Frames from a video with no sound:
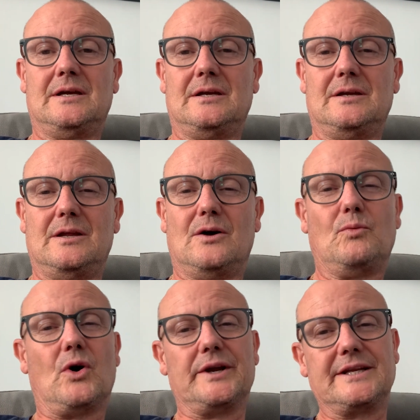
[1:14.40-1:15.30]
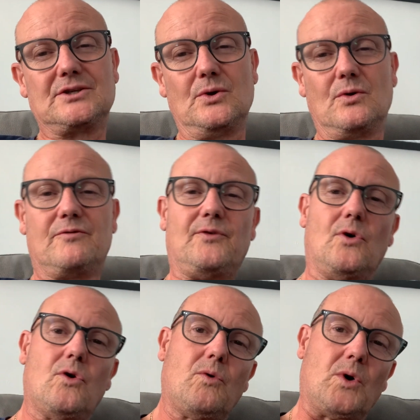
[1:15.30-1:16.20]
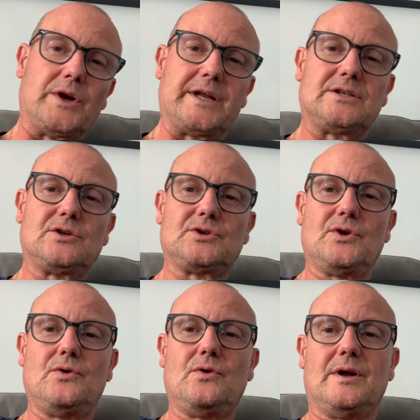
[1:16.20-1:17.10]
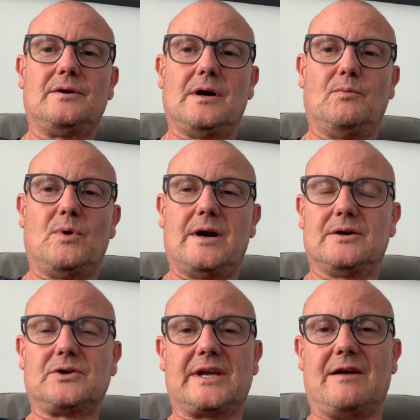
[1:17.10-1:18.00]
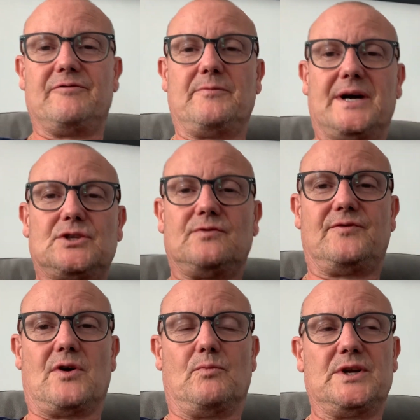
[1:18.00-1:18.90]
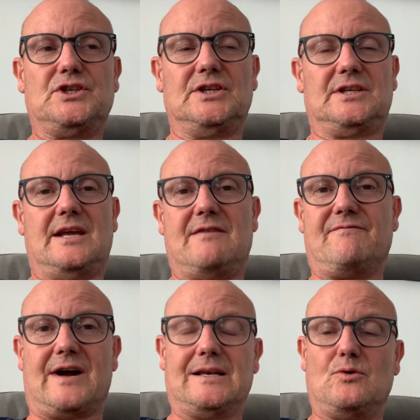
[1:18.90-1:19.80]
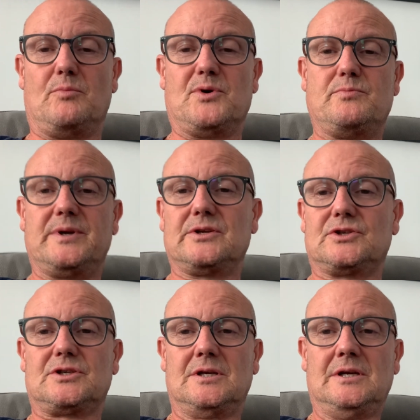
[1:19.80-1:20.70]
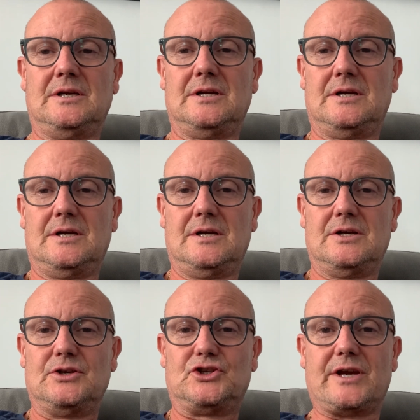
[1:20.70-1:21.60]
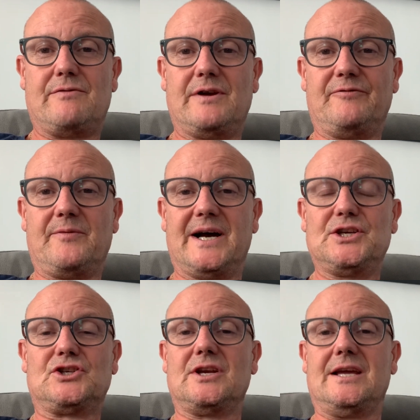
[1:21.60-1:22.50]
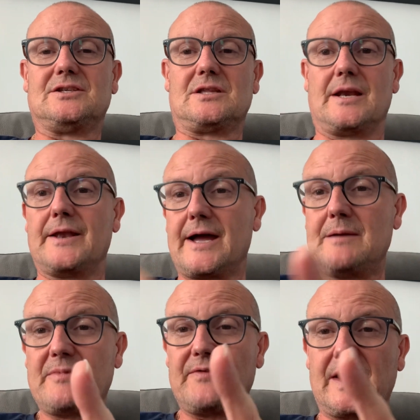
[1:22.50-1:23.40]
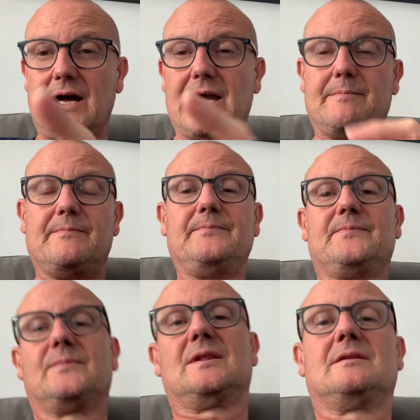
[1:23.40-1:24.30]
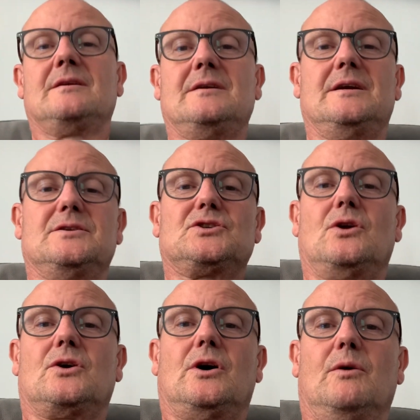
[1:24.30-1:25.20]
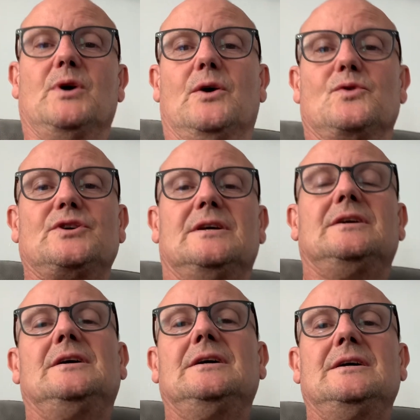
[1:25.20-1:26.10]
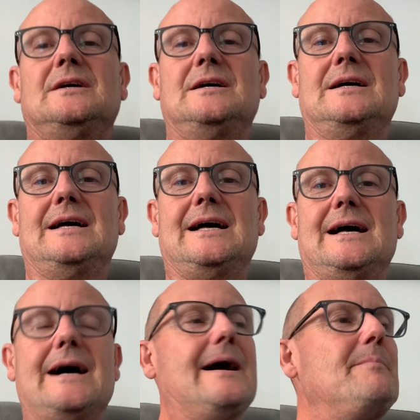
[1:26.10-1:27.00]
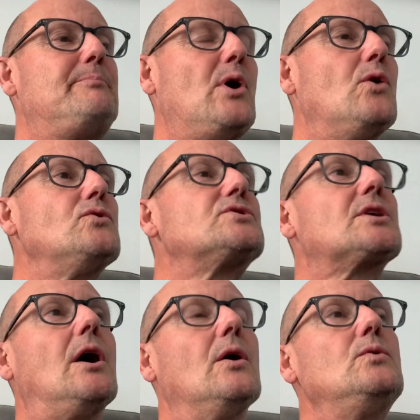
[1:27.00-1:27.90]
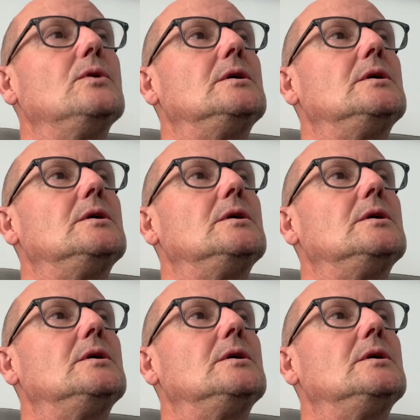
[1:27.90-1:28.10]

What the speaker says: you know, what I need to look for, what I need to do, and where I could get information from, which is invaluable because sharing information is the name of the game in the slot car world. But also,